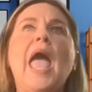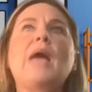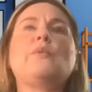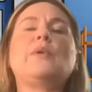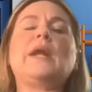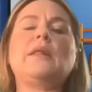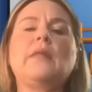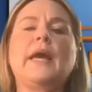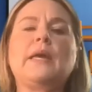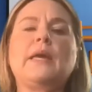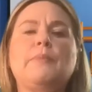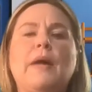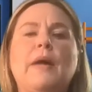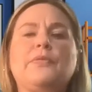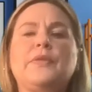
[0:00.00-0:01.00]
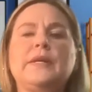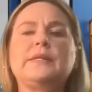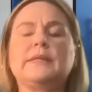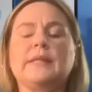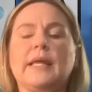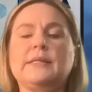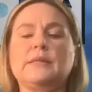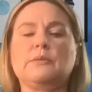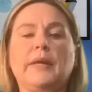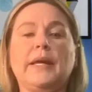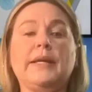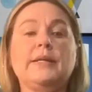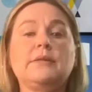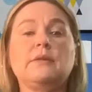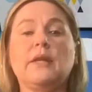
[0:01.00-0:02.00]
And what I like about this lesson
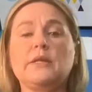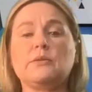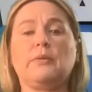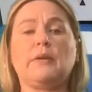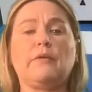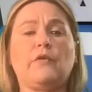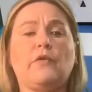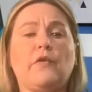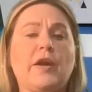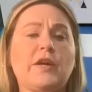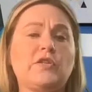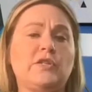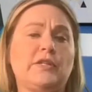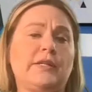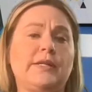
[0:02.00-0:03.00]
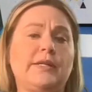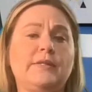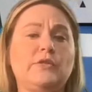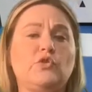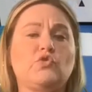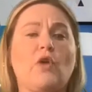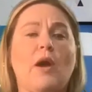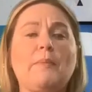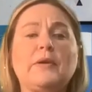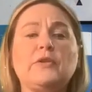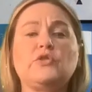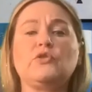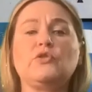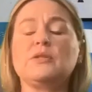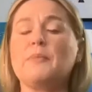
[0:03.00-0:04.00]
plan is lesson plan perfection is describe how
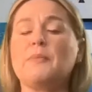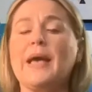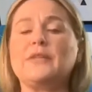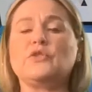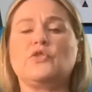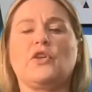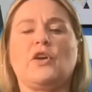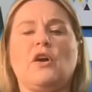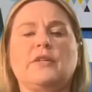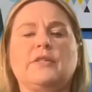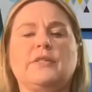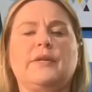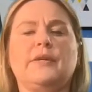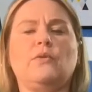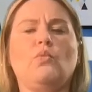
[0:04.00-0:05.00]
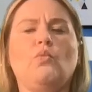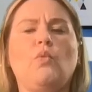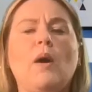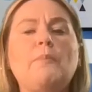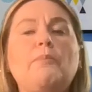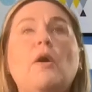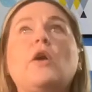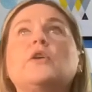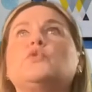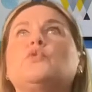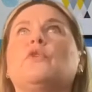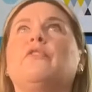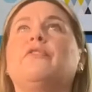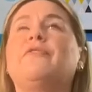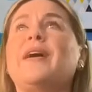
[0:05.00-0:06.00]
students master the content, what parts
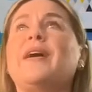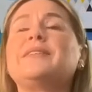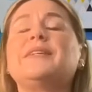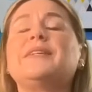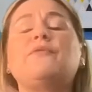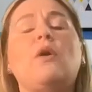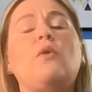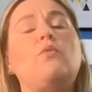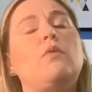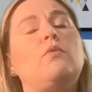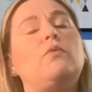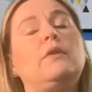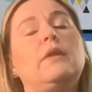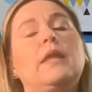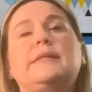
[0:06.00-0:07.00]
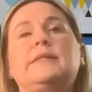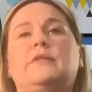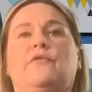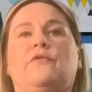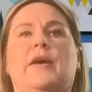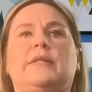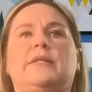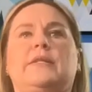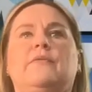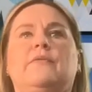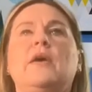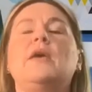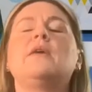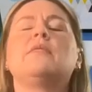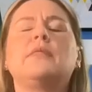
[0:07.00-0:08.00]
were effective and what were less effective.
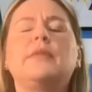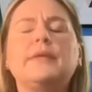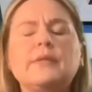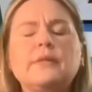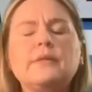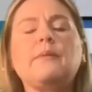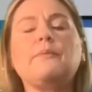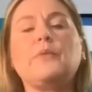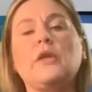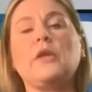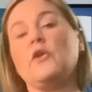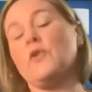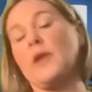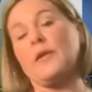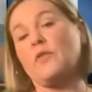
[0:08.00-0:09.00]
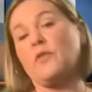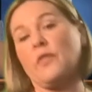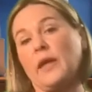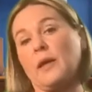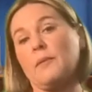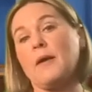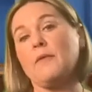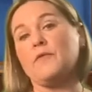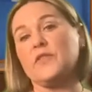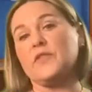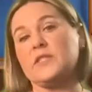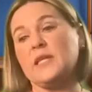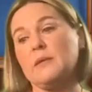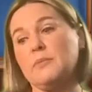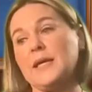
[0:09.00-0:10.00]
This is something you're going to have to think about for the
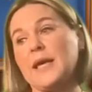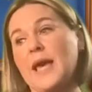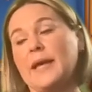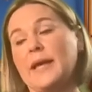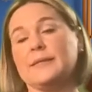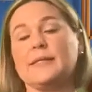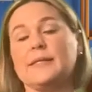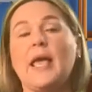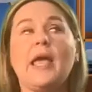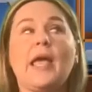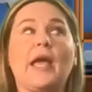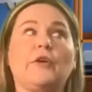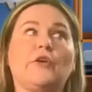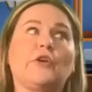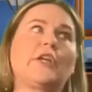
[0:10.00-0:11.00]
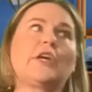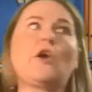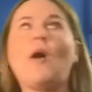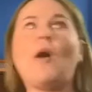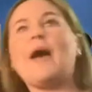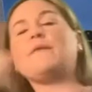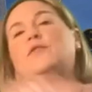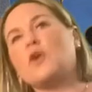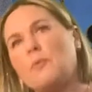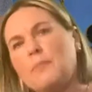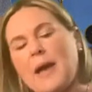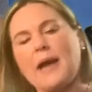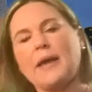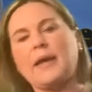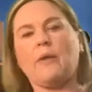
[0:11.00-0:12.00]
TPAs, and you're going to have to go
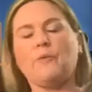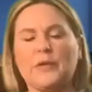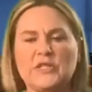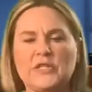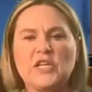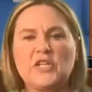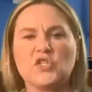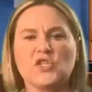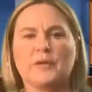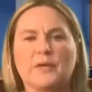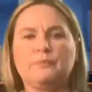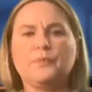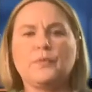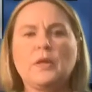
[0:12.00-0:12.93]
back and reteach it.